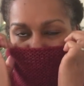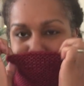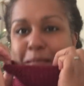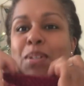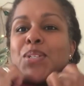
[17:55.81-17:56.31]
I
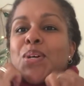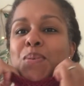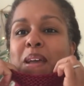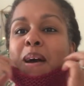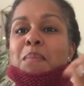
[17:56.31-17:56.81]
can pull it all
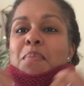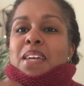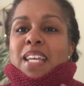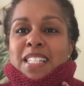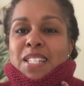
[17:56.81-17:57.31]
the way up,
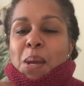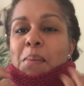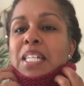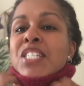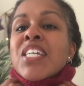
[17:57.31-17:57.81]
it can stay
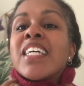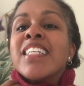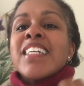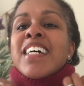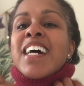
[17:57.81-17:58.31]
on my
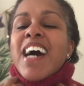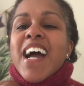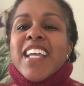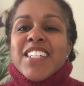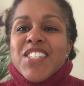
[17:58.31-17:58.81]
chin,
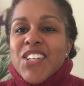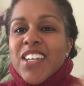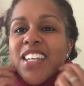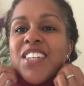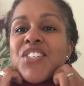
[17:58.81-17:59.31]
I can
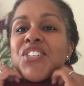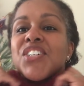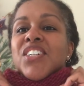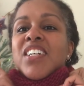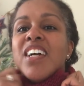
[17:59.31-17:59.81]
tuck it
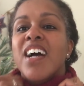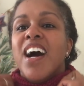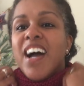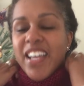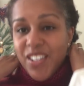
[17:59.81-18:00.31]
under,
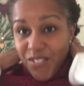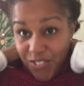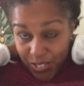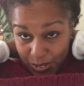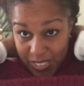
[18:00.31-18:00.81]
I can
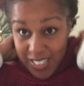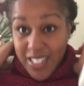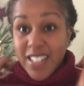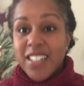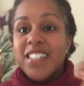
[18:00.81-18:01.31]
fold
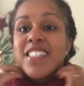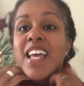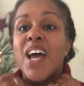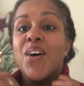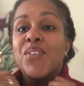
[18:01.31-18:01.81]
it
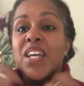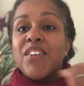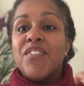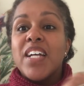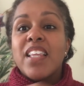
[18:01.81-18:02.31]
down
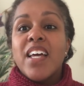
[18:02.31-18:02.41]
if I